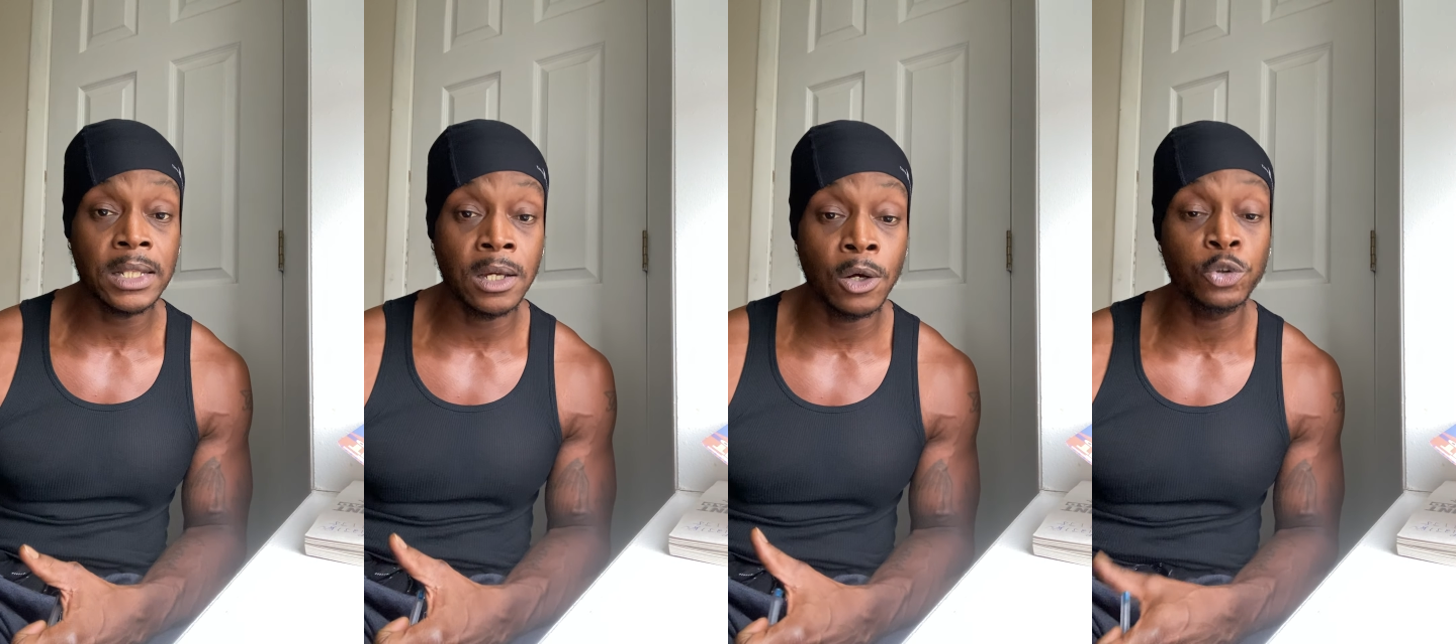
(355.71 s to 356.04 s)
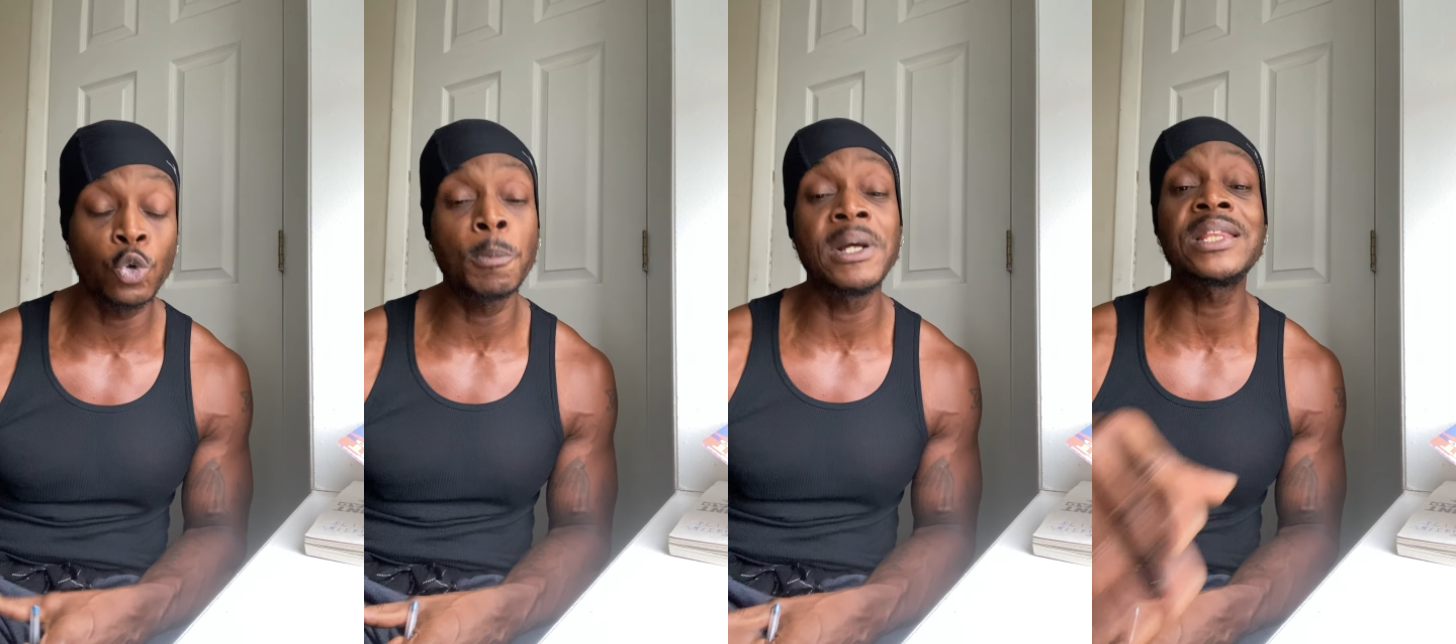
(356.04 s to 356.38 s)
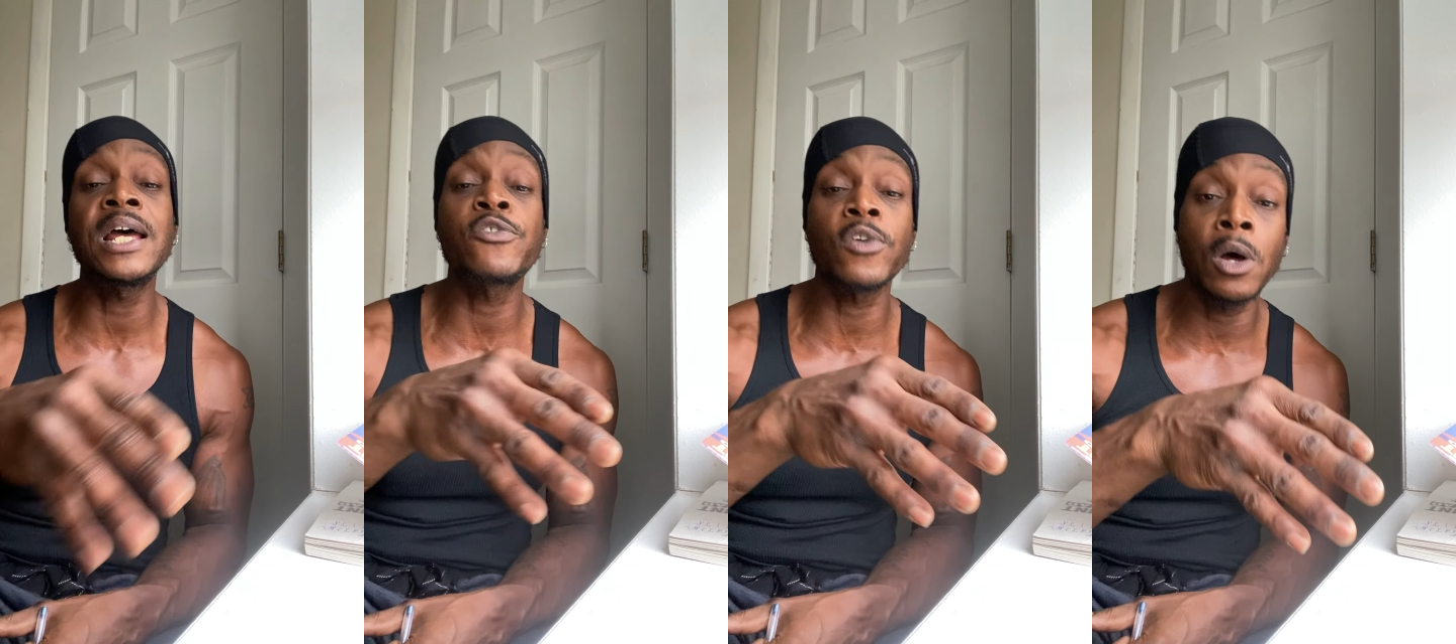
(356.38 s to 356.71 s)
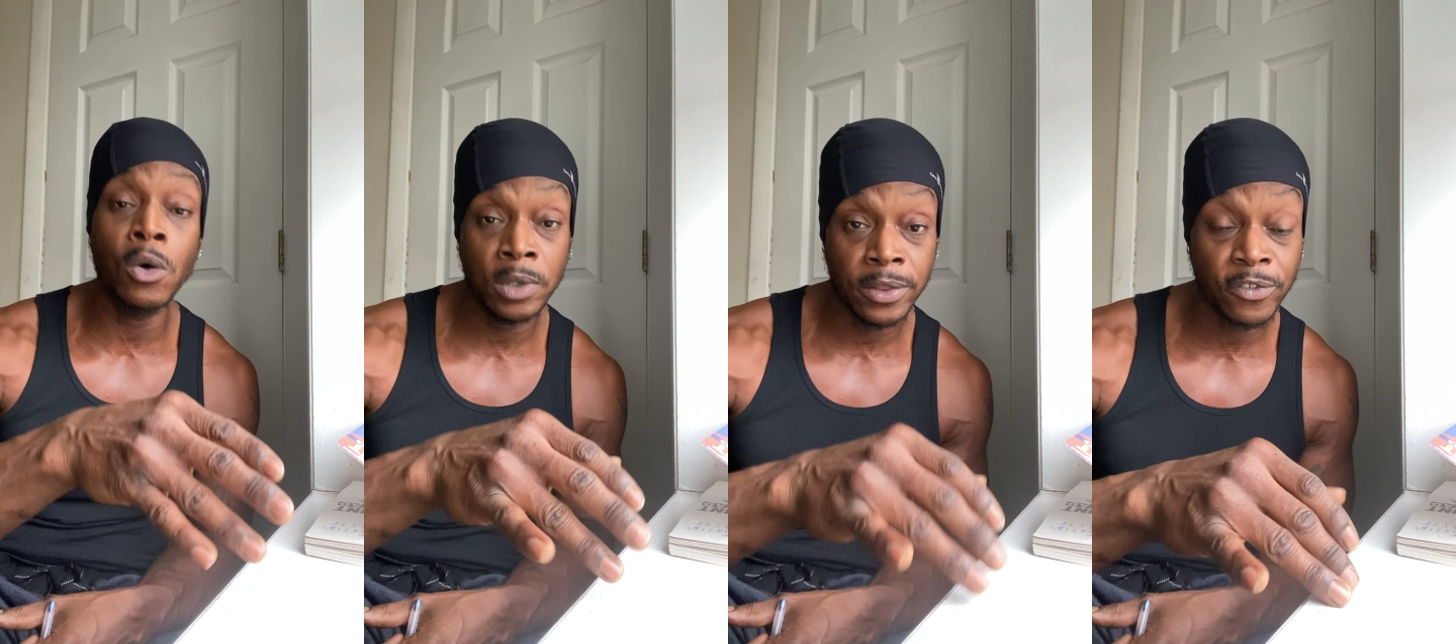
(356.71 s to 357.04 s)
to go through, but that's a
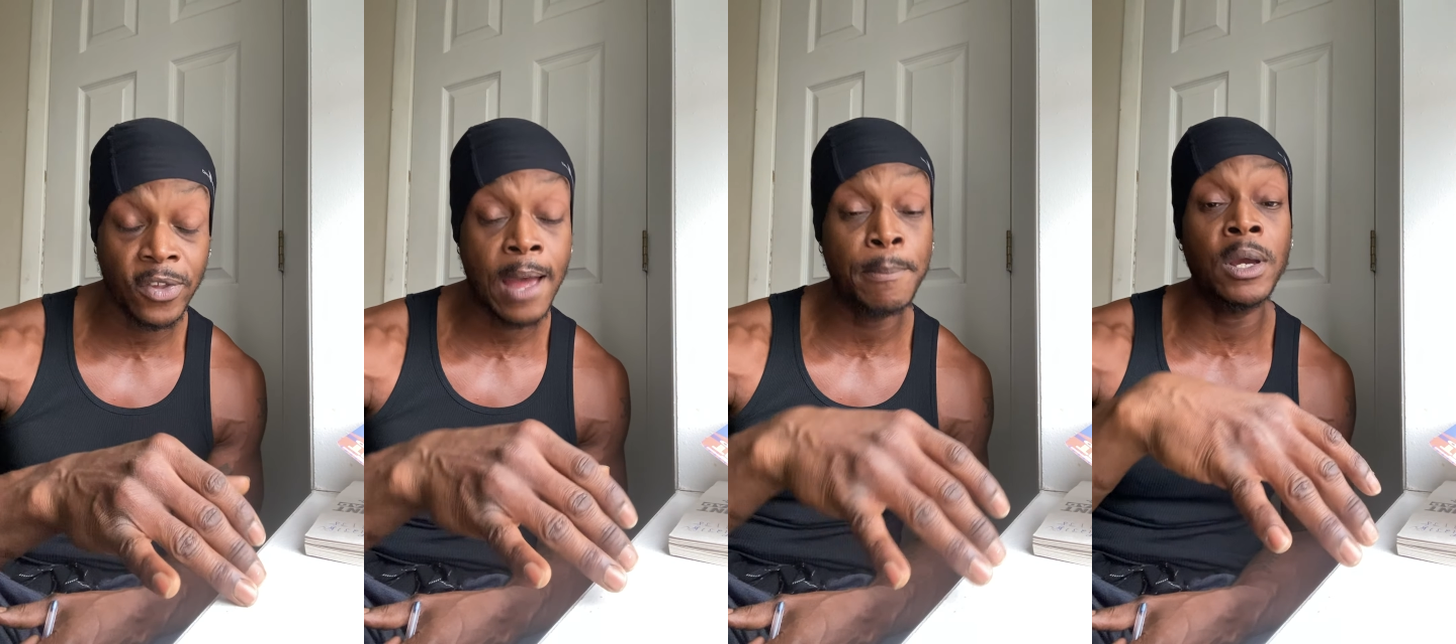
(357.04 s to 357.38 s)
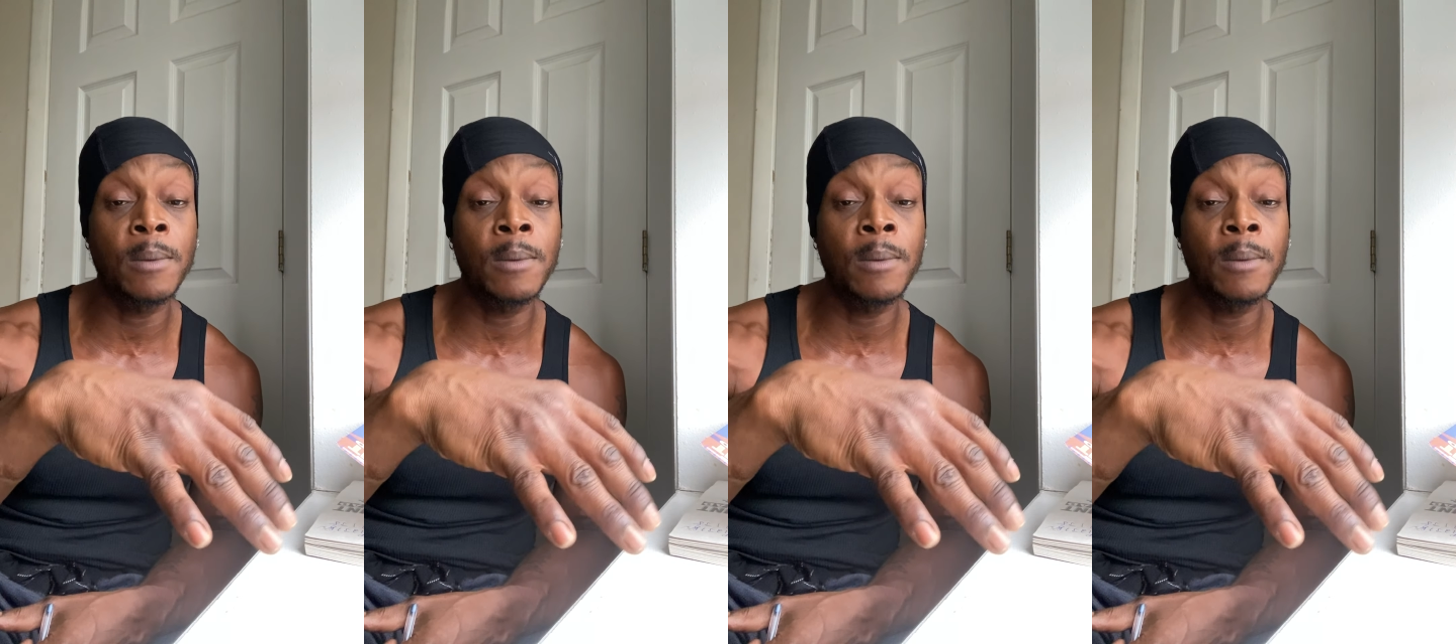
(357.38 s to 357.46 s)
whole nother topic.